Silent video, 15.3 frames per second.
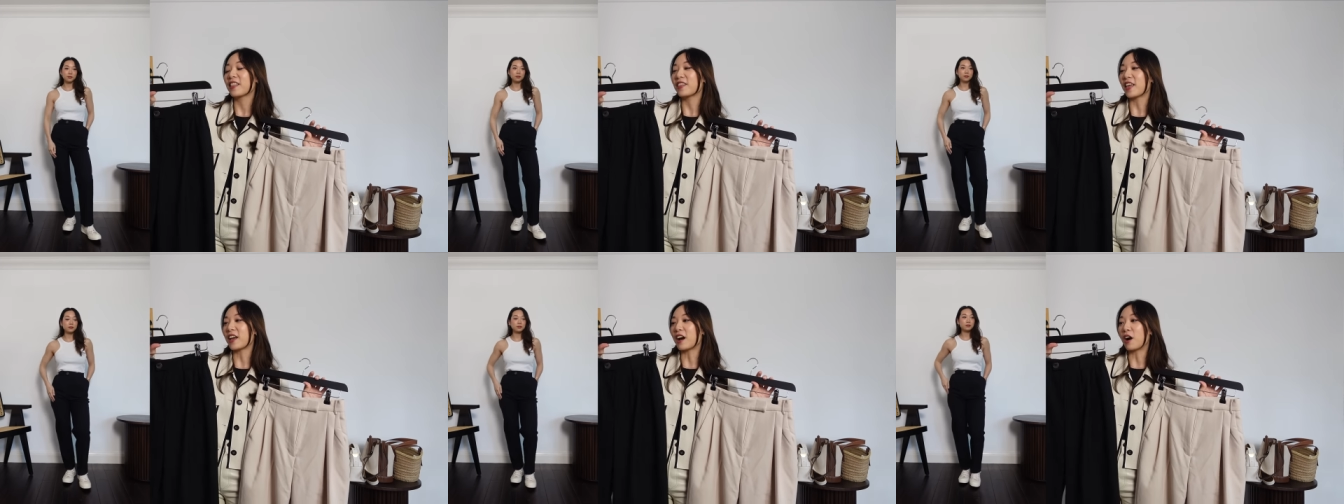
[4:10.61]

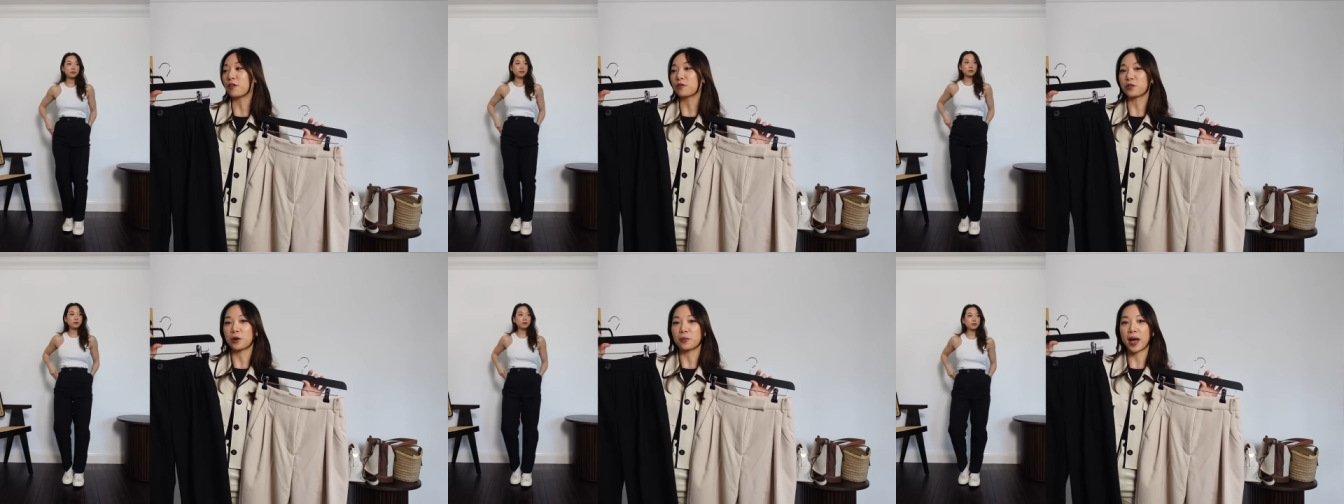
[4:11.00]
They are
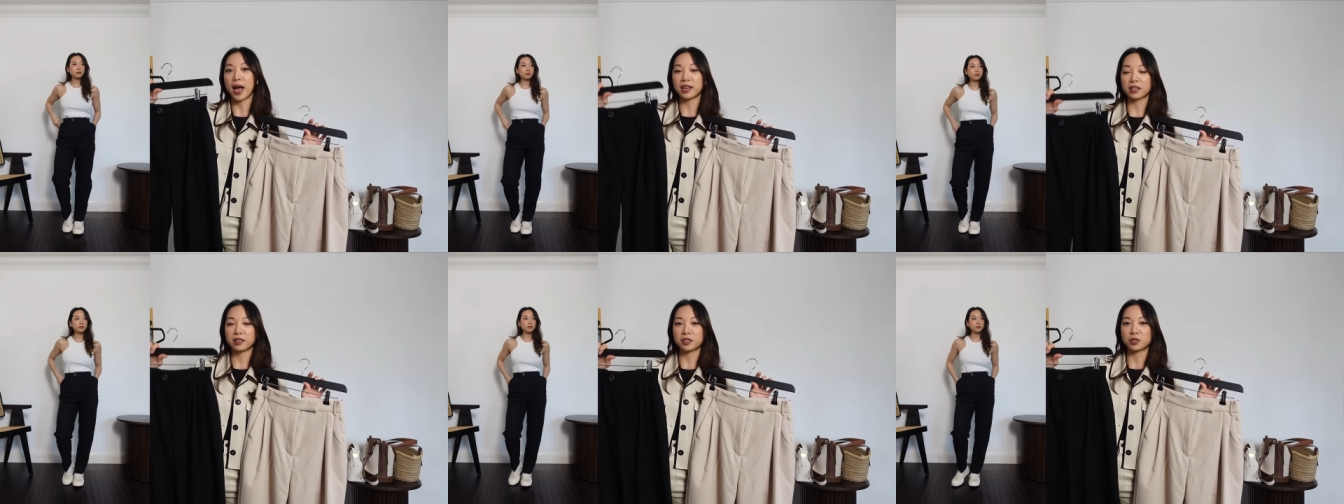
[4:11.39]
from
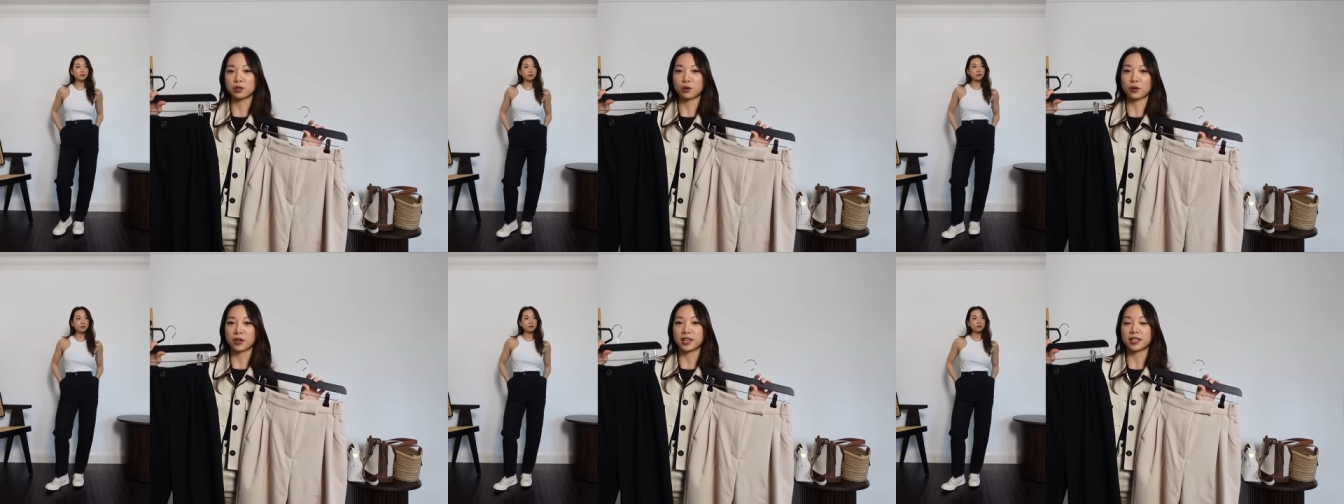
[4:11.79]
And Other
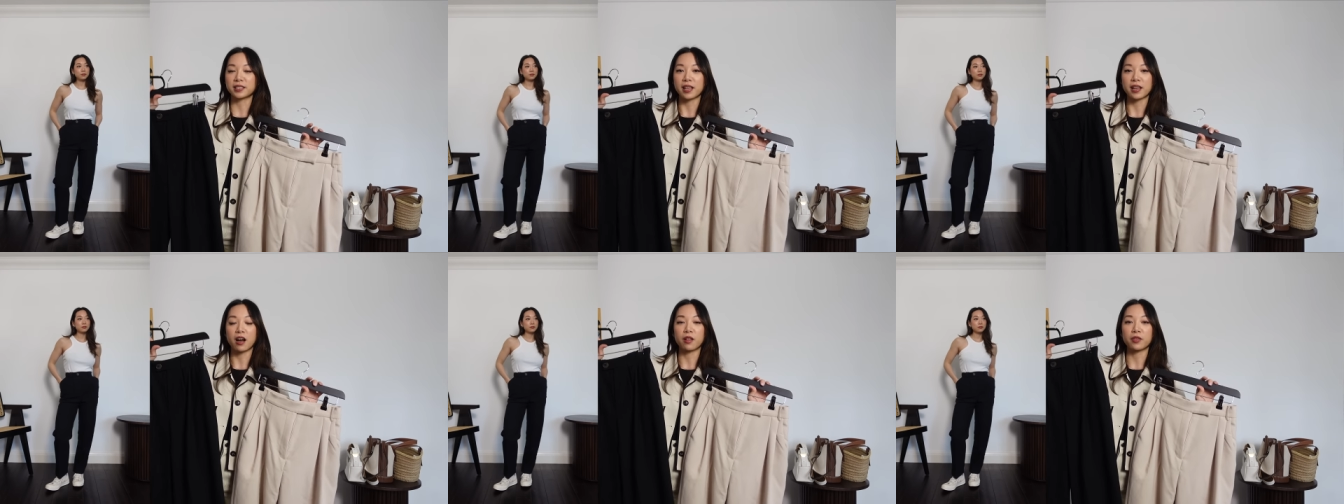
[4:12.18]
Stories.
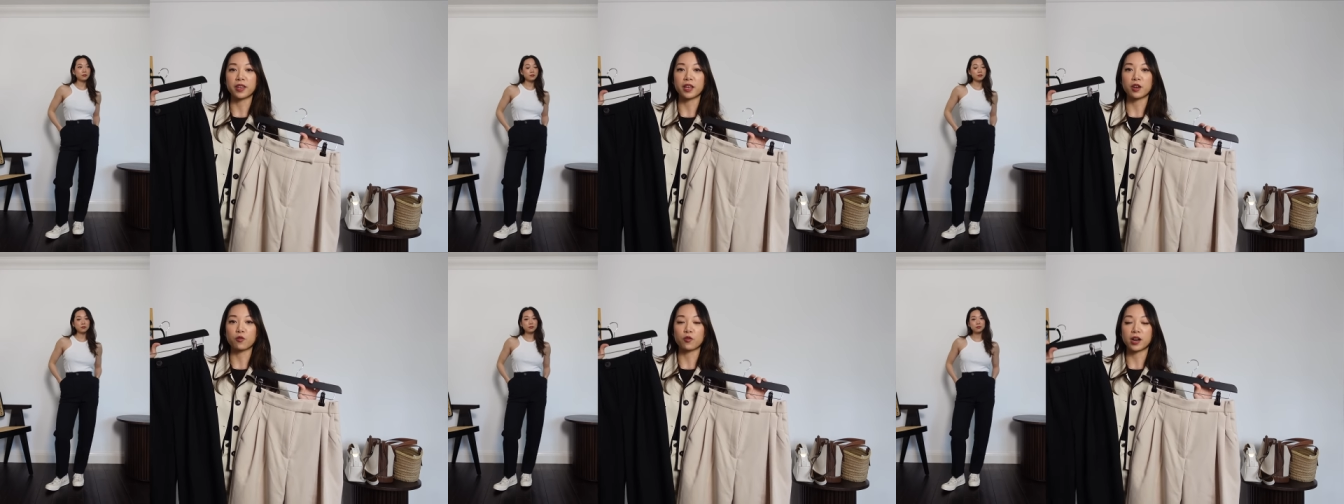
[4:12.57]
They are
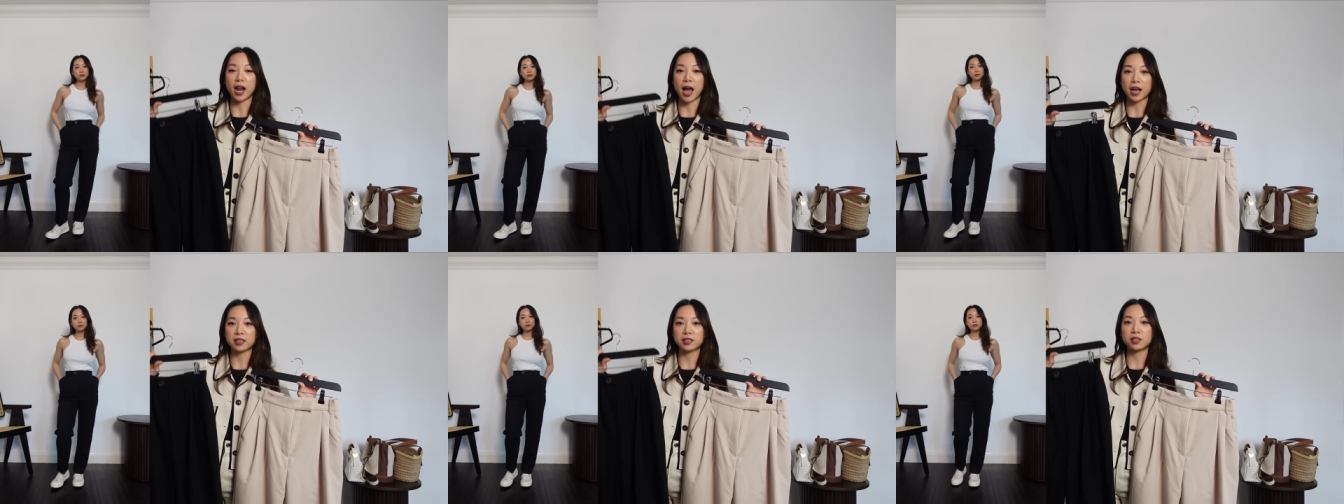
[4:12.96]
the
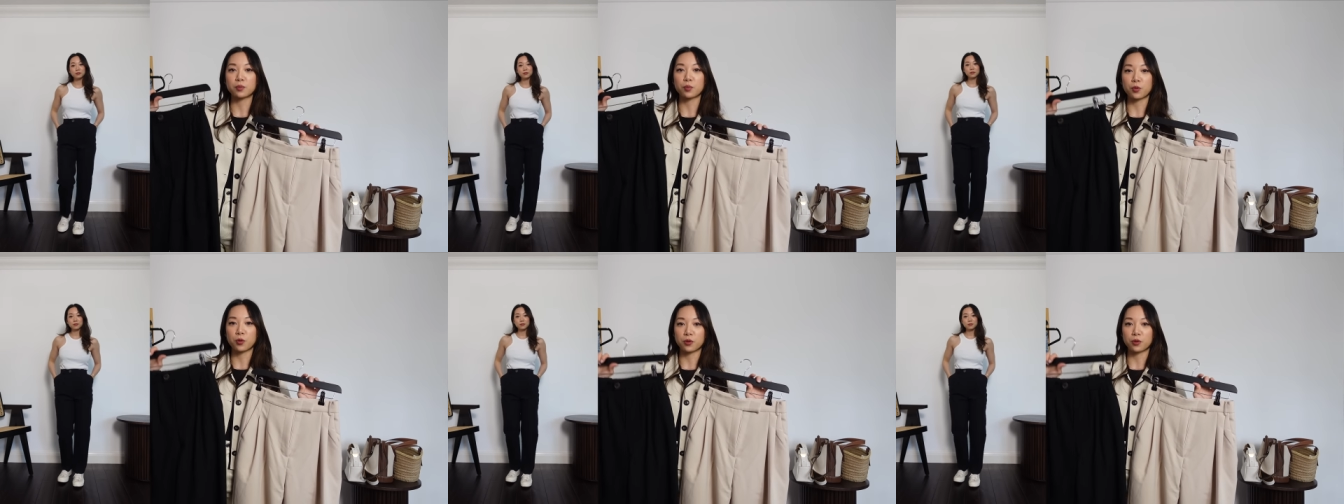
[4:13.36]
relaxed